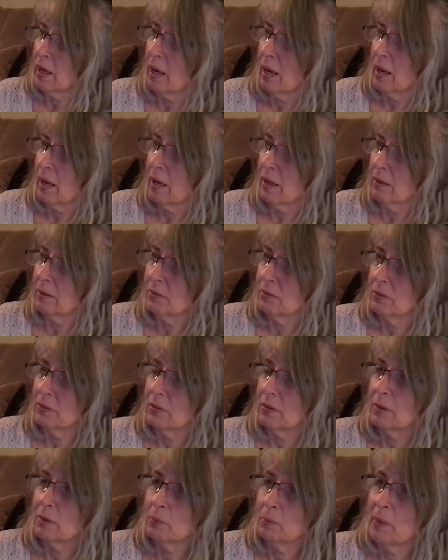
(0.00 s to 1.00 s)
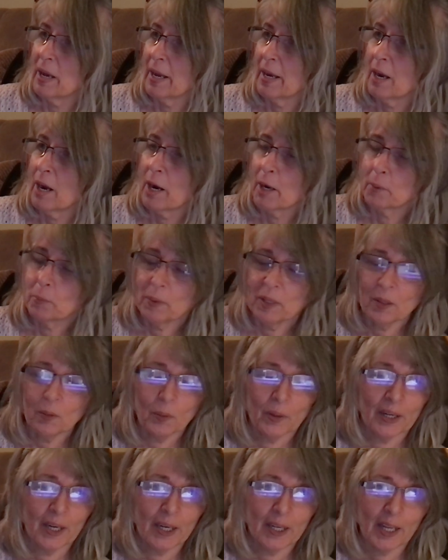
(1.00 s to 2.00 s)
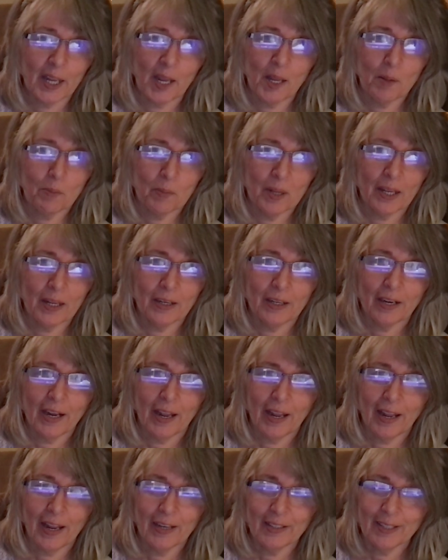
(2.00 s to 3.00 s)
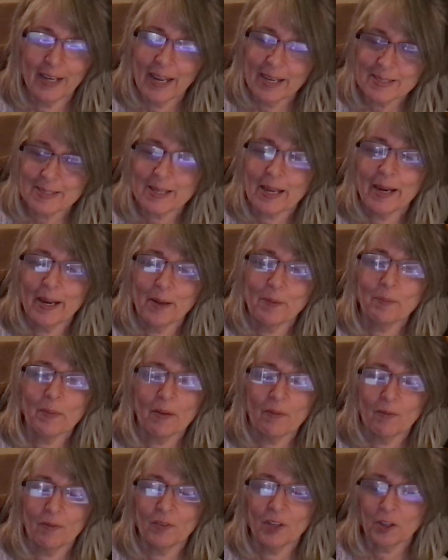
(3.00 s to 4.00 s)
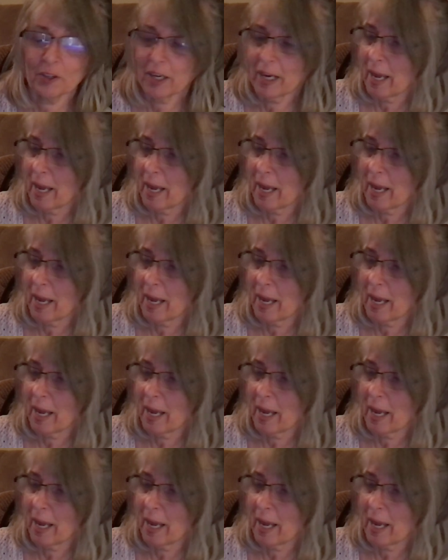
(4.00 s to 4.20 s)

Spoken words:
of my Harp-E when it came in. And yes, I am very